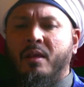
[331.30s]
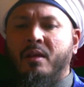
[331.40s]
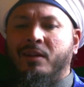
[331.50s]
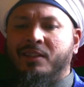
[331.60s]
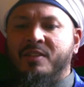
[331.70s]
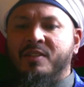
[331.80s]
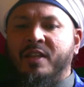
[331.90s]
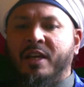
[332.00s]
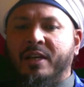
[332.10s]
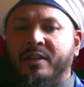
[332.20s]
Like they
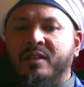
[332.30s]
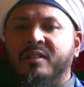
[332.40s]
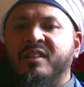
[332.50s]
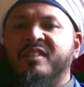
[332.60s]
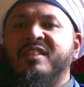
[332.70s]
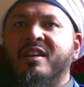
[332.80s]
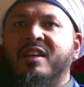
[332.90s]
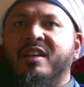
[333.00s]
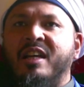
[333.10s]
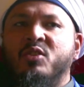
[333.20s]
say, the tongue, it
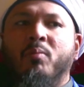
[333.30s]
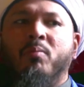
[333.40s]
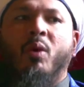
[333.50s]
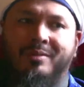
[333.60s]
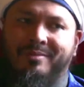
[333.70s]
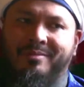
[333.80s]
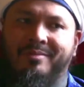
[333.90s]
has no bone.